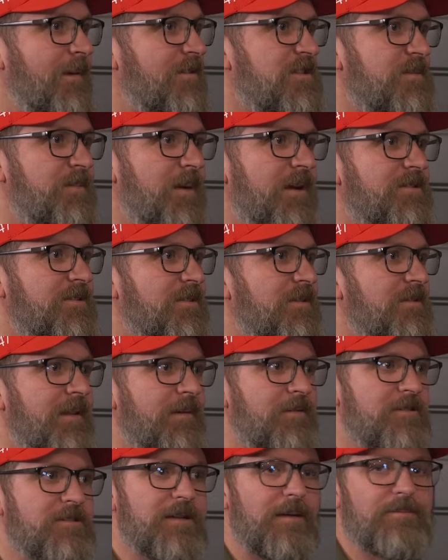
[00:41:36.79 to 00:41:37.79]
That was special. There
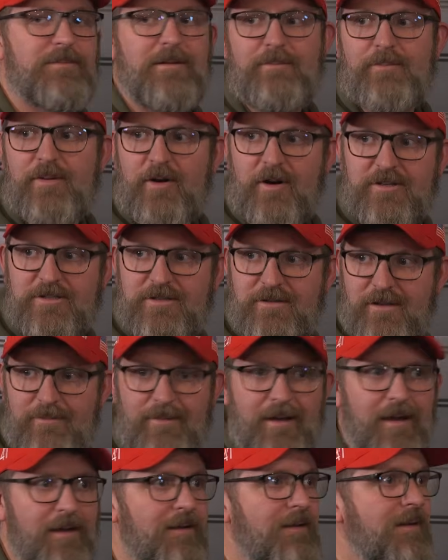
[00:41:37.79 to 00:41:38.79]
was something personal
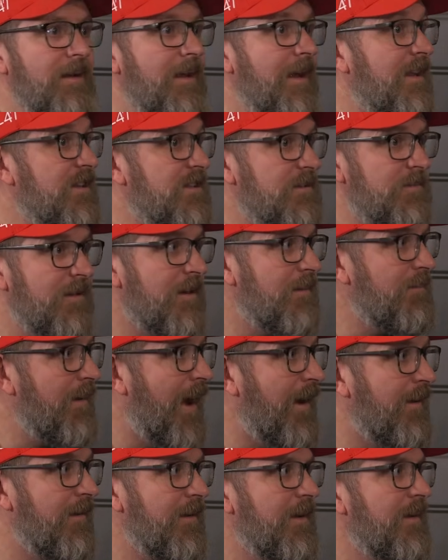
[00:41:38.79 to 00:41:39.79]
about it, intimate
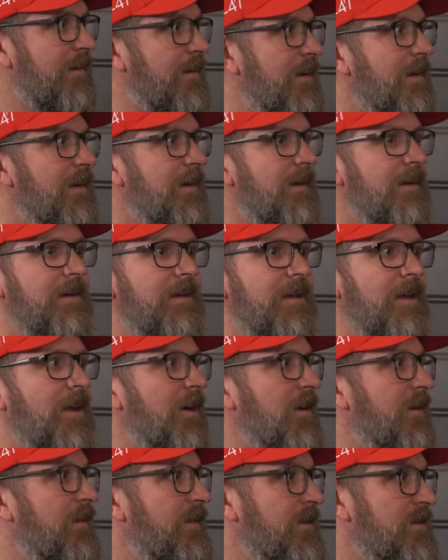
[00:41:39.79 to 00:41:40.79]
about it. You
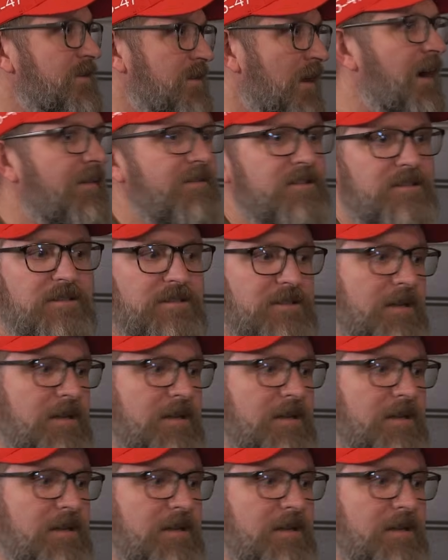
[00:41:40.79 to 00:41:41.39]
know, there's obviously